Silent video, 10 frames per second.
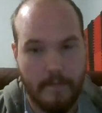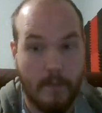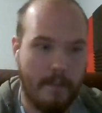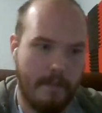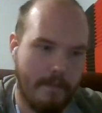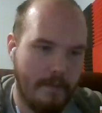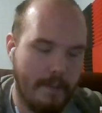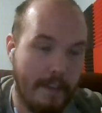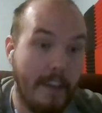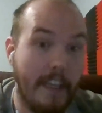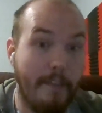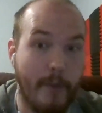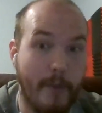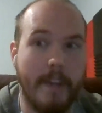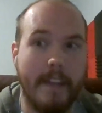I think if
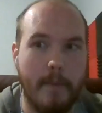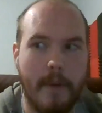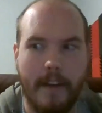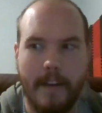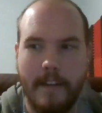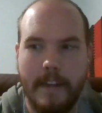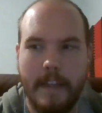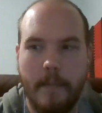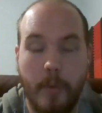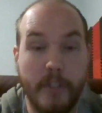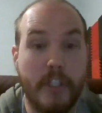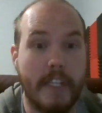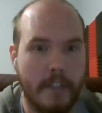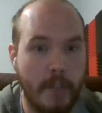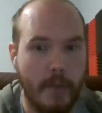you really want to push
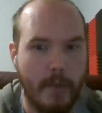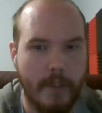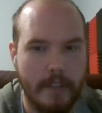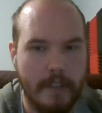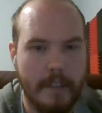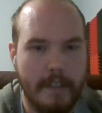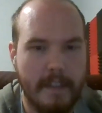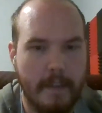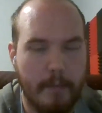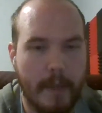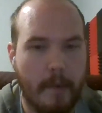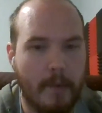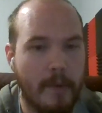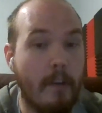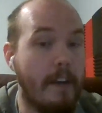it, 2. But
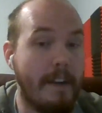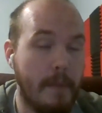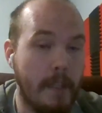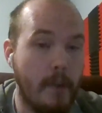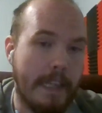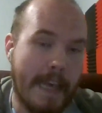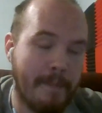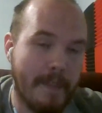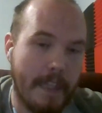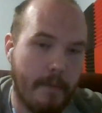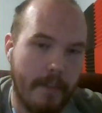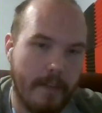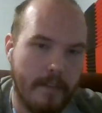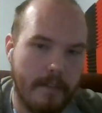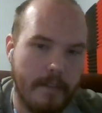we're already below collapse depth.
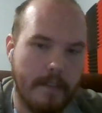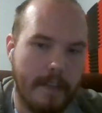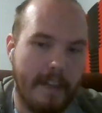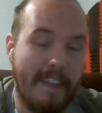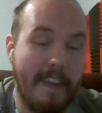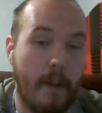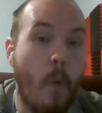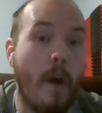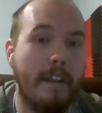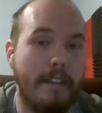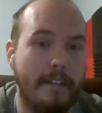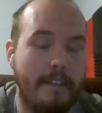I think 1.